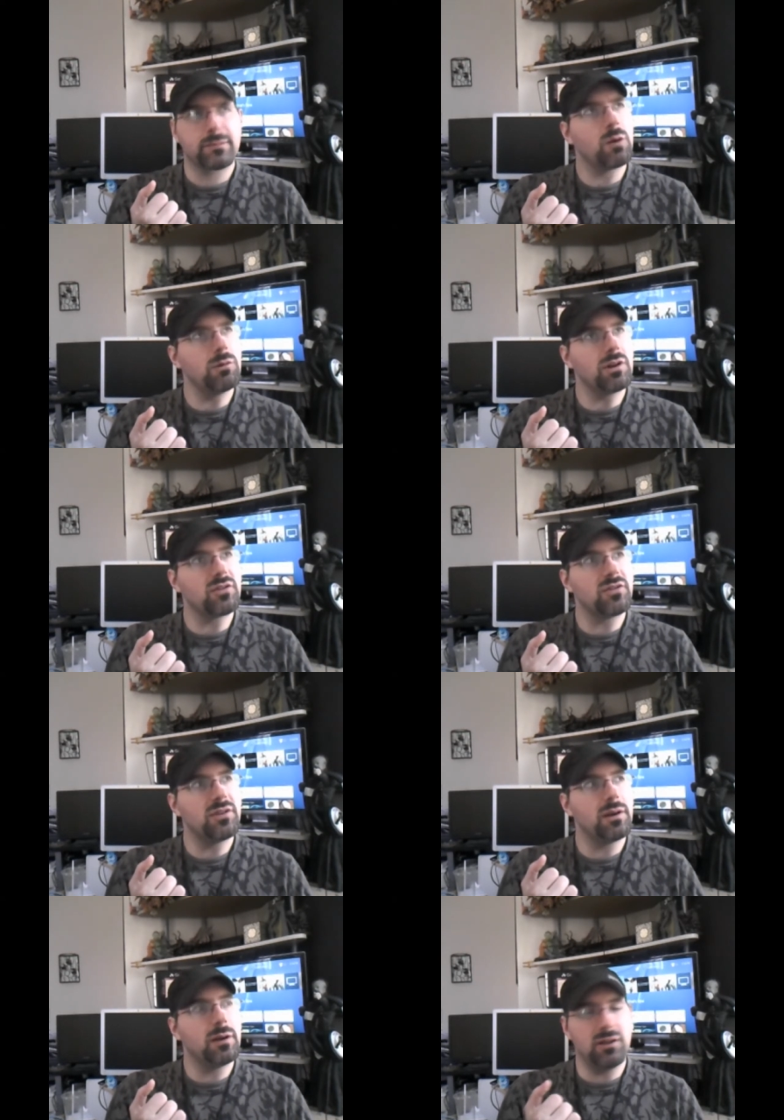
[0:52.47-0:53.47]
what else is
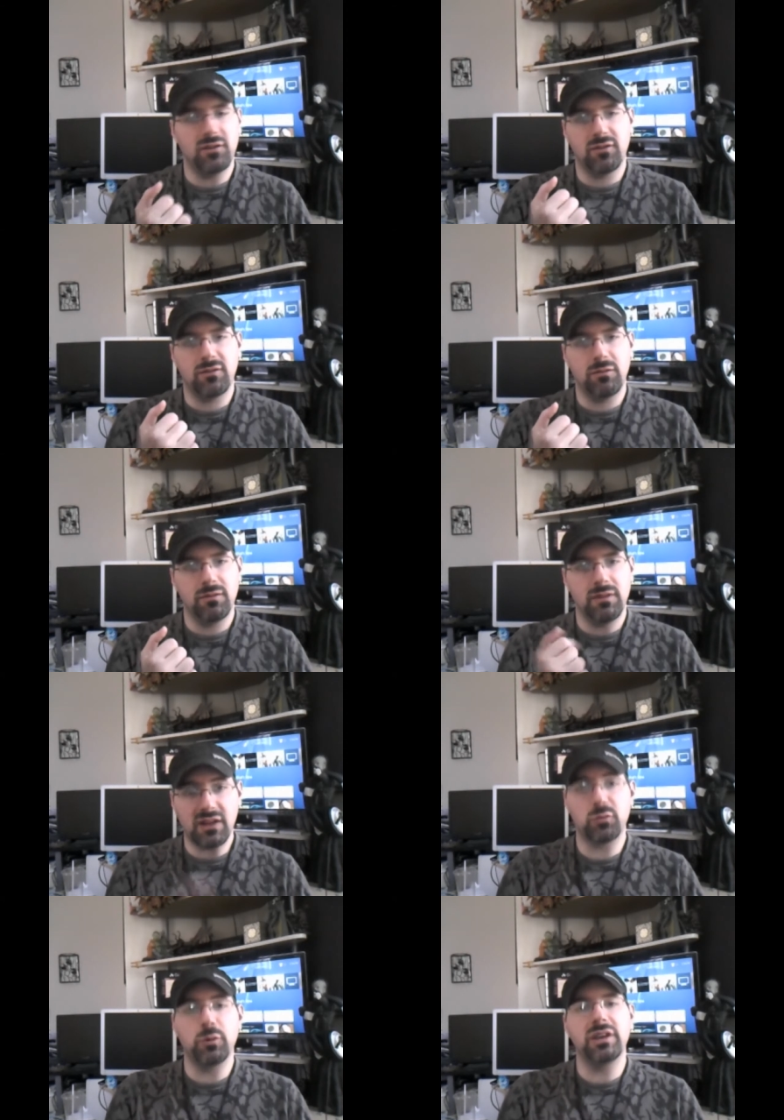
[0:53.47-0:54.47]
there? In
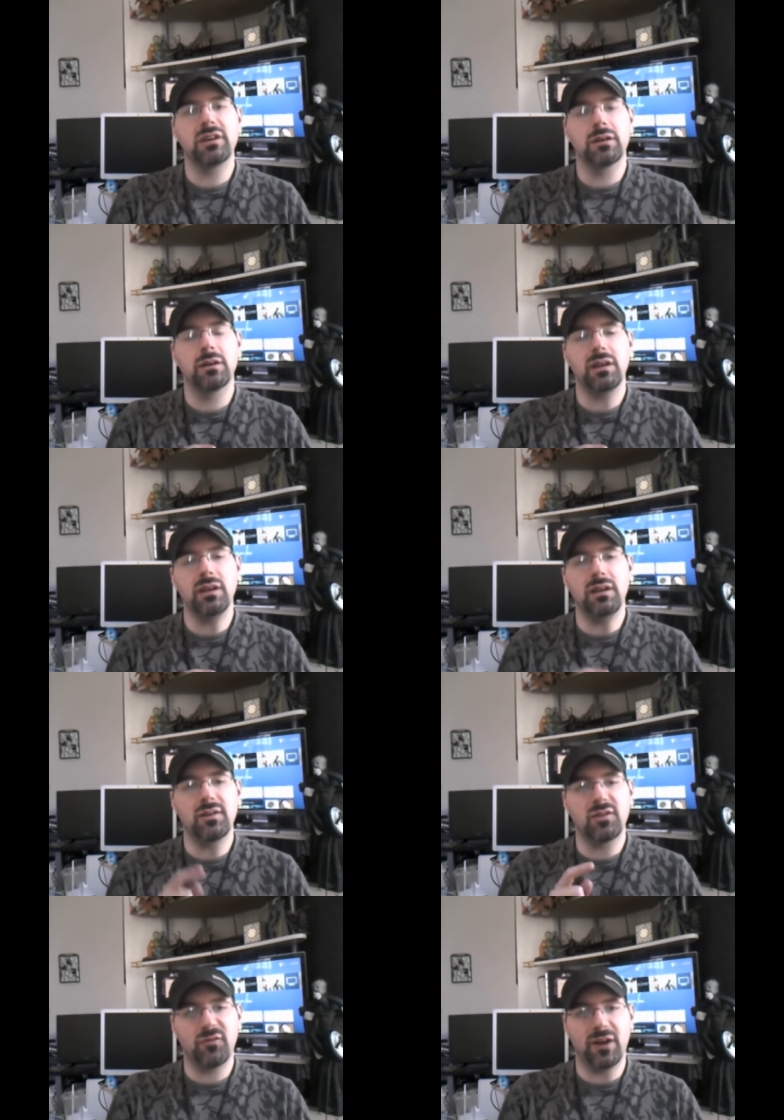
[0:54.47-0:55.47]
next week
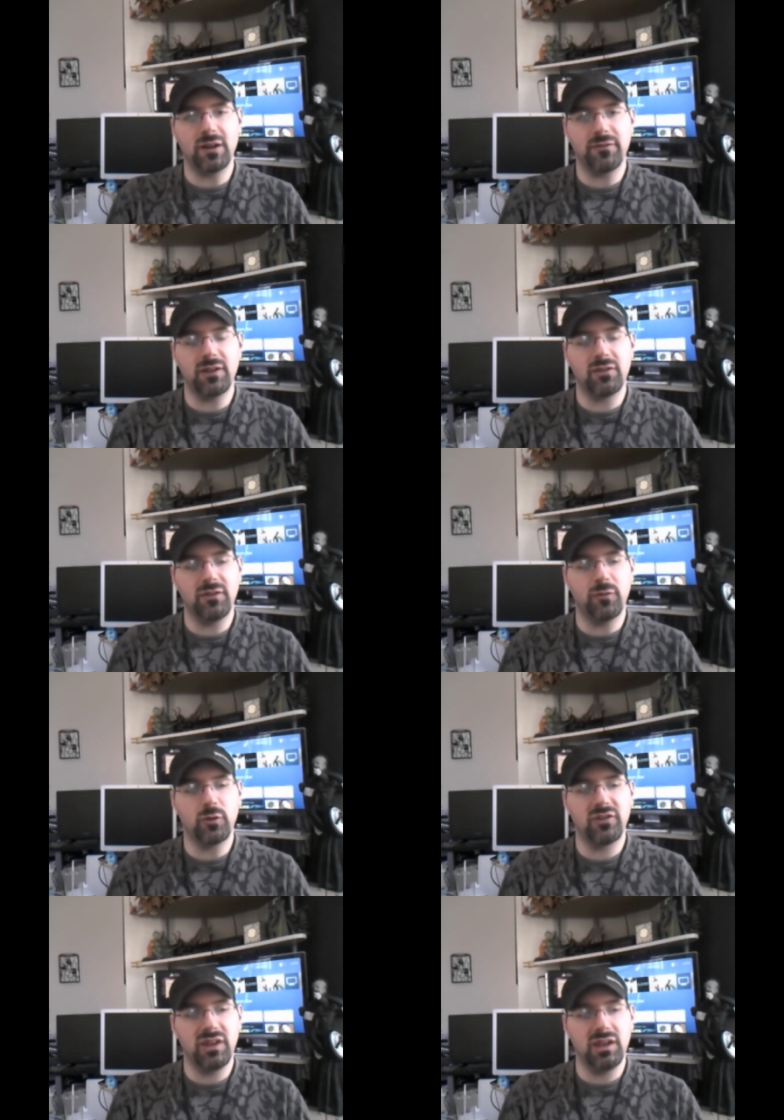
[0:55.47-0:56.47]
is Final Fantasy
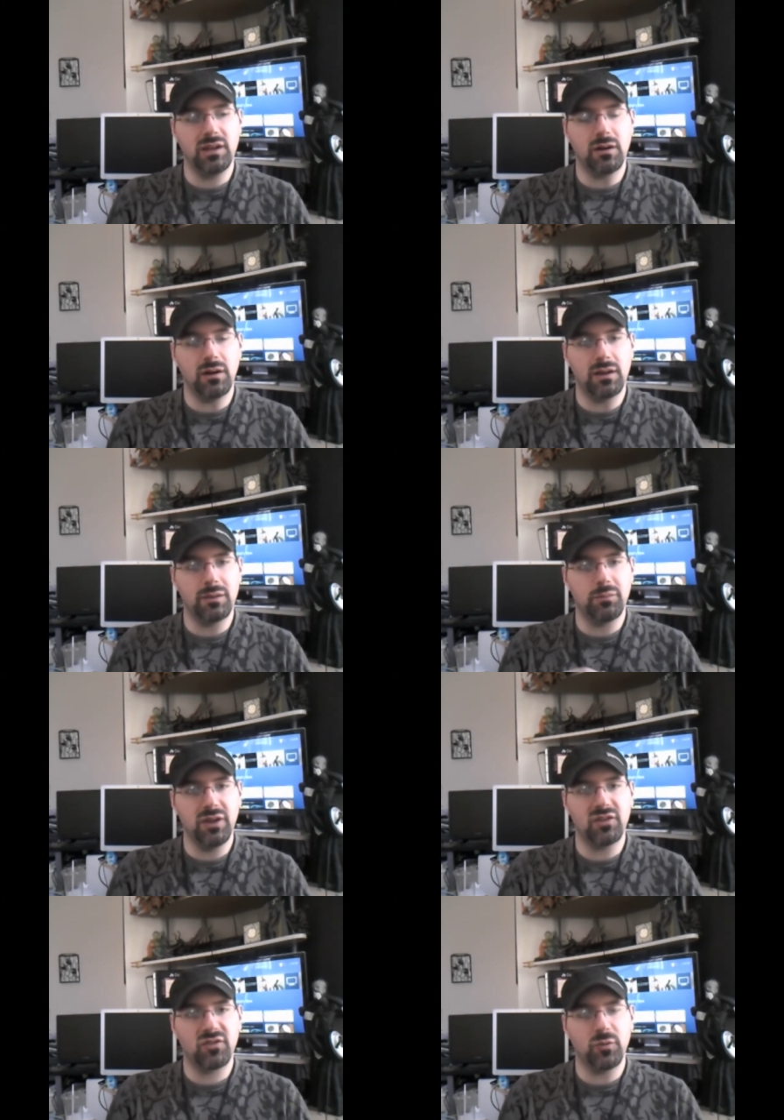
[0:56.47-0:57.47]
XIV on the
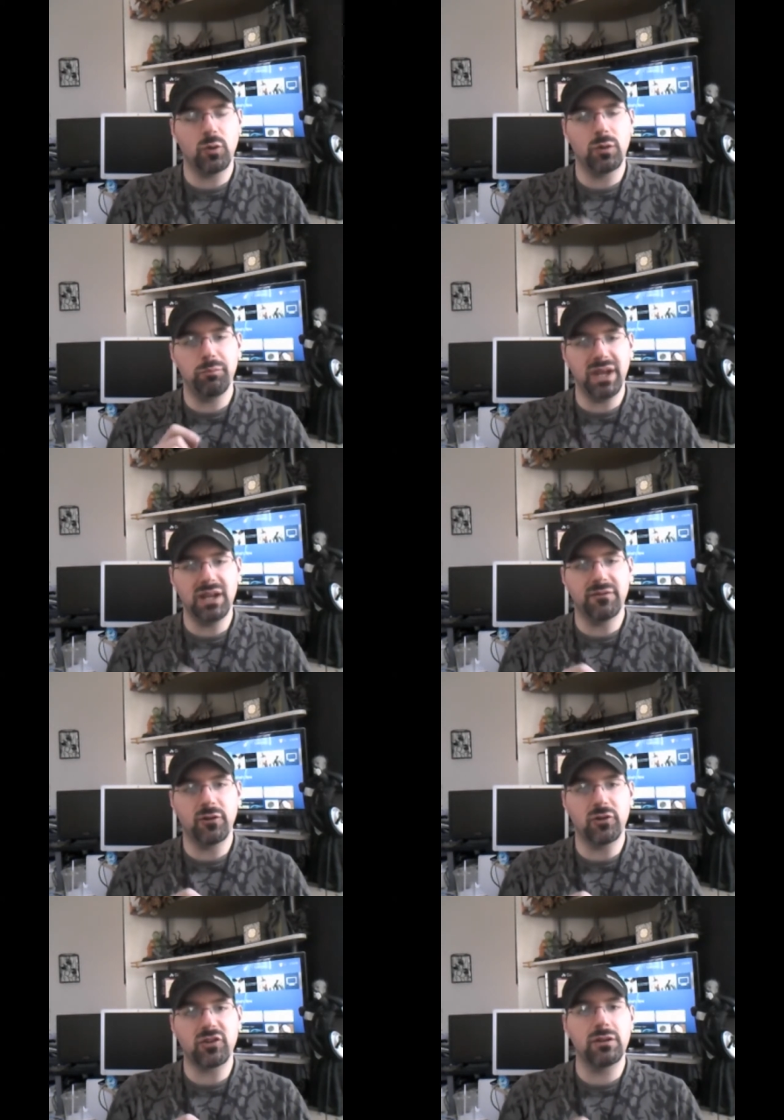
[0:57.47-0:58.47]
PS4 beta
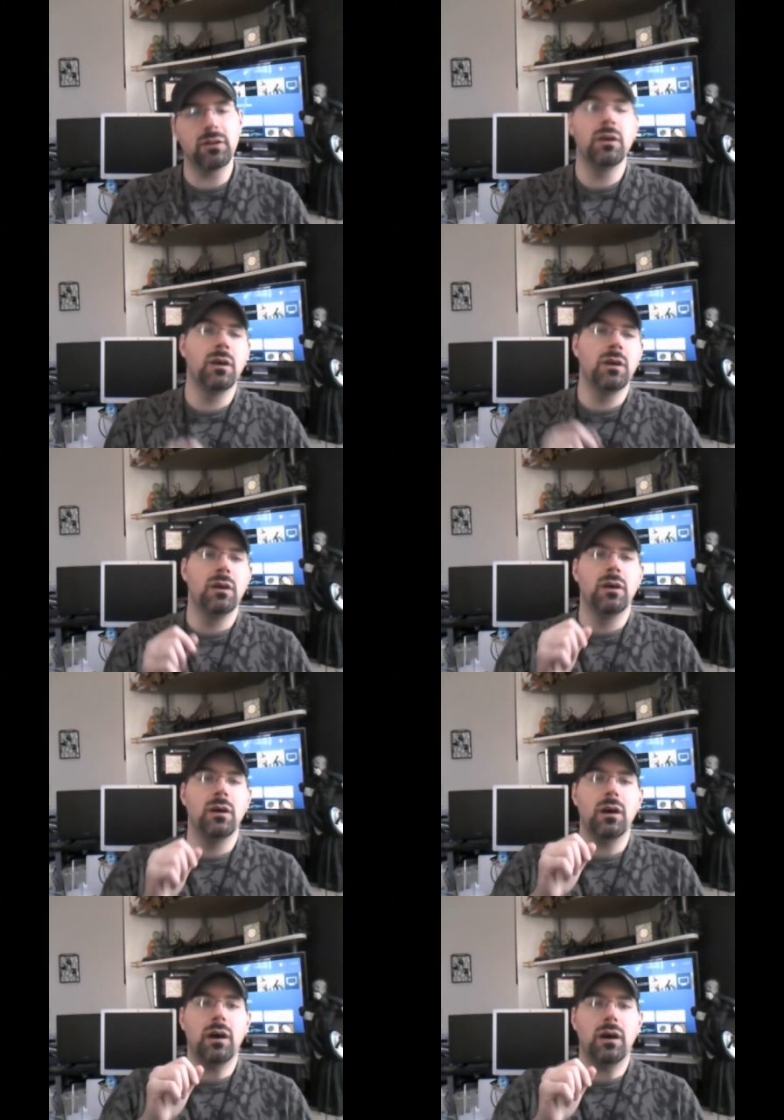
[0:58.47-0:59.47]
version.
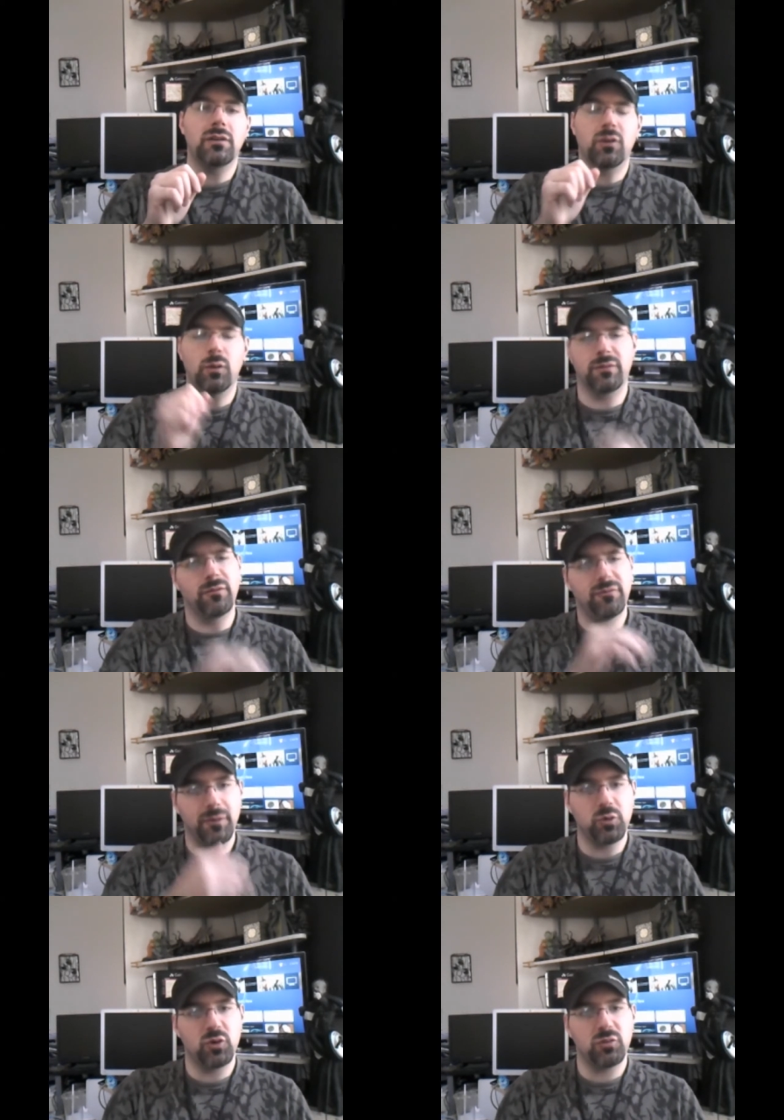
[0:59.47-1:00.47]
Uh, it's going from
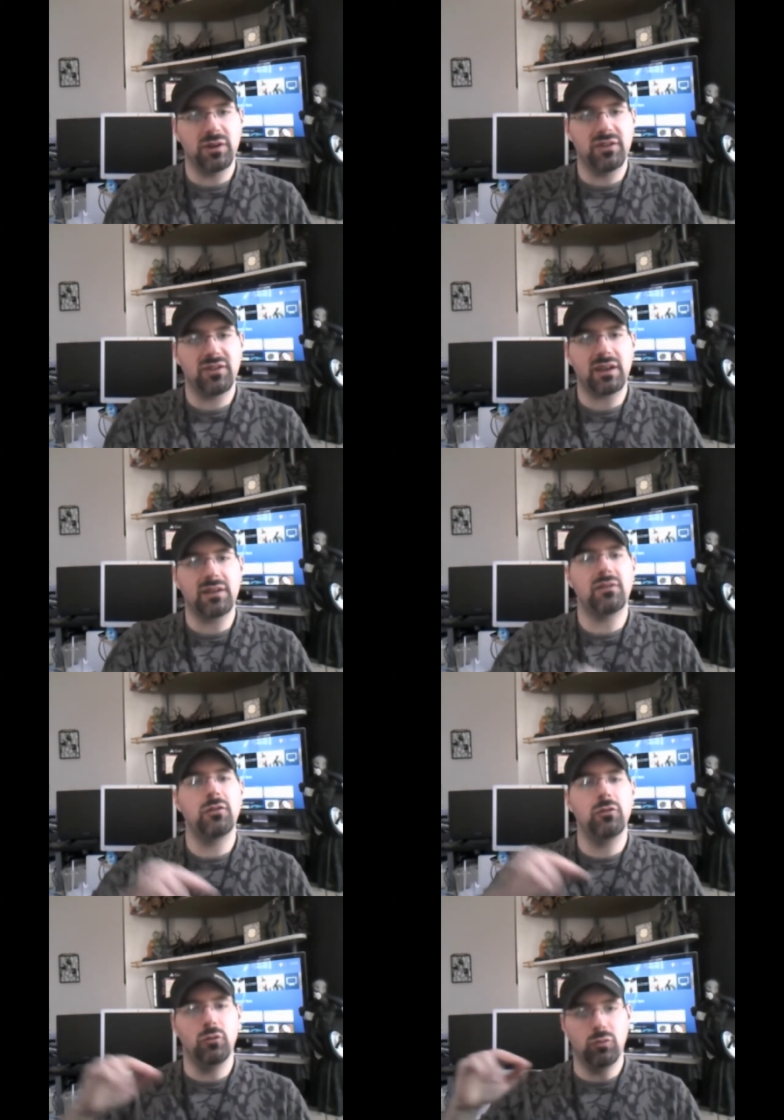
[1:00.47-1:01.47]
February 22nd
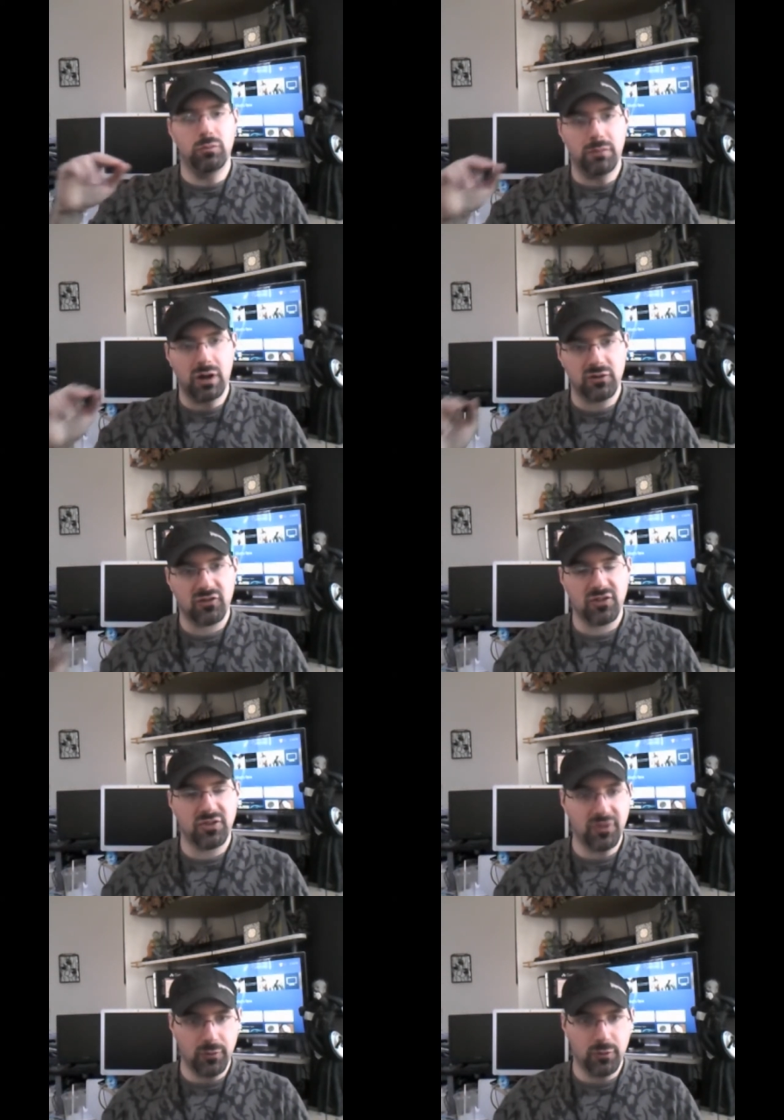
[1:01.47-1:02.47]
to March
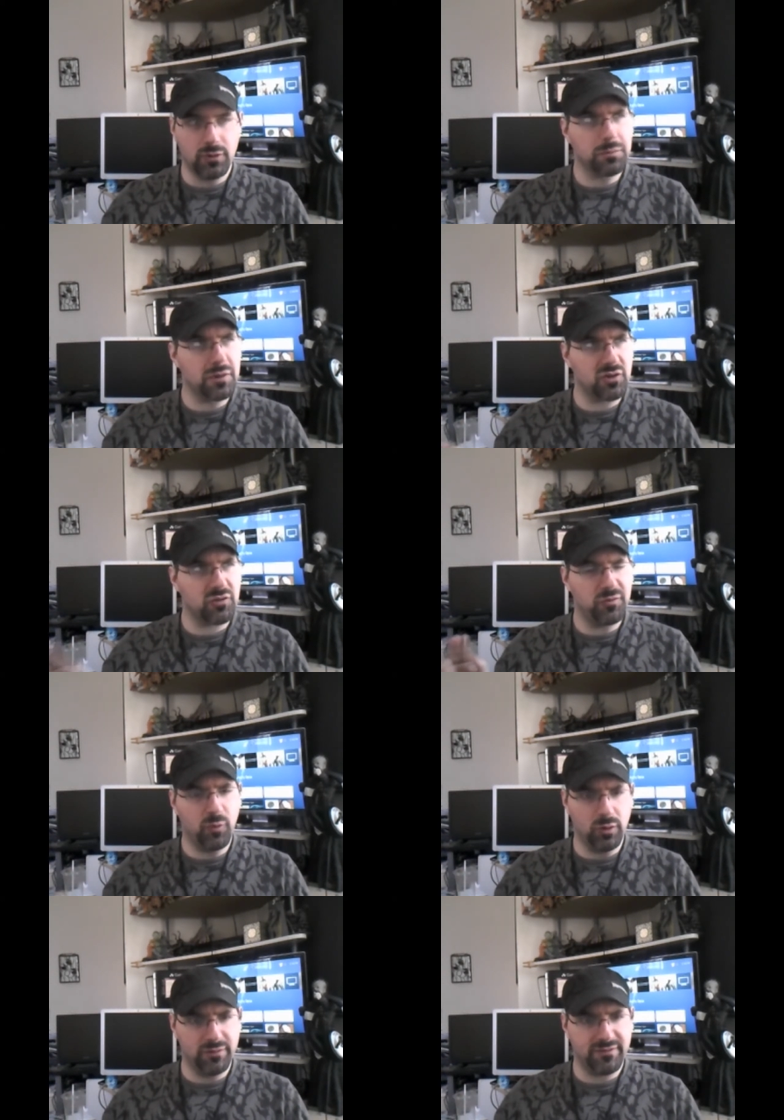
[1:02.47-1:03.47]
3rd or March
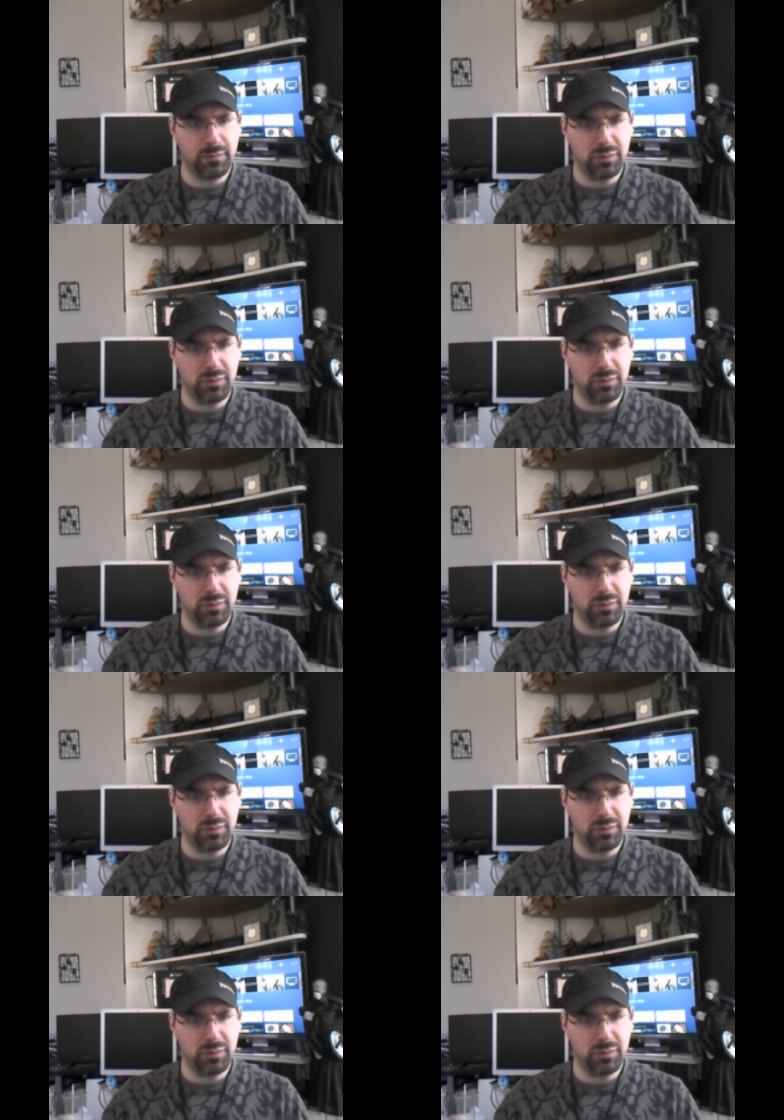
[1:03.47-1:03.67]
4th, I